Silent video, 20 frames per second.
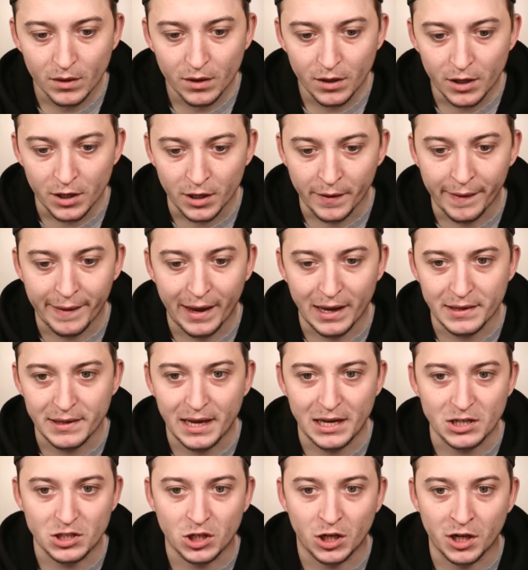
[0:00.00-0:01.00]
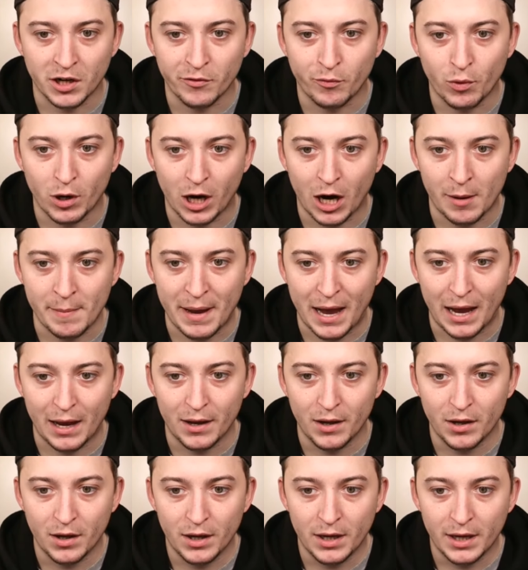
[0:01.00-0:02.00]
You know, that's kind of where I'm at
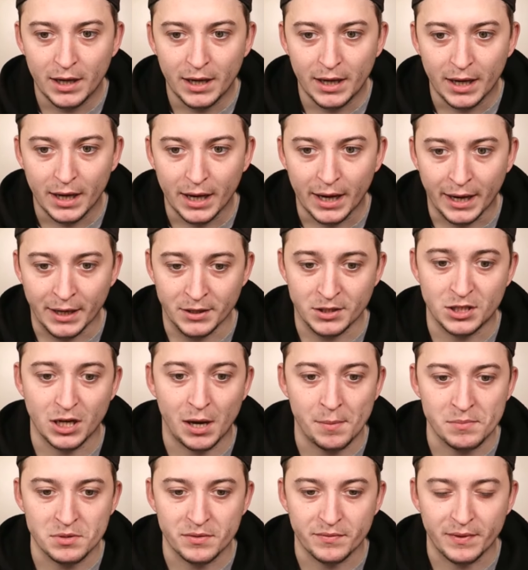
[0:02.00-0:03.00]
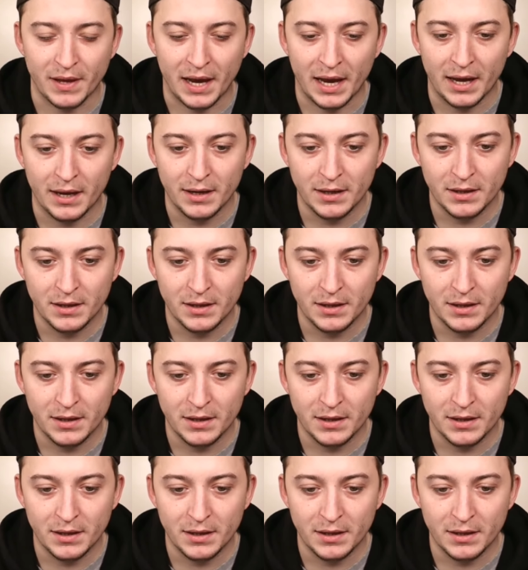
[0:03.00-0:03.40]
in terms of that.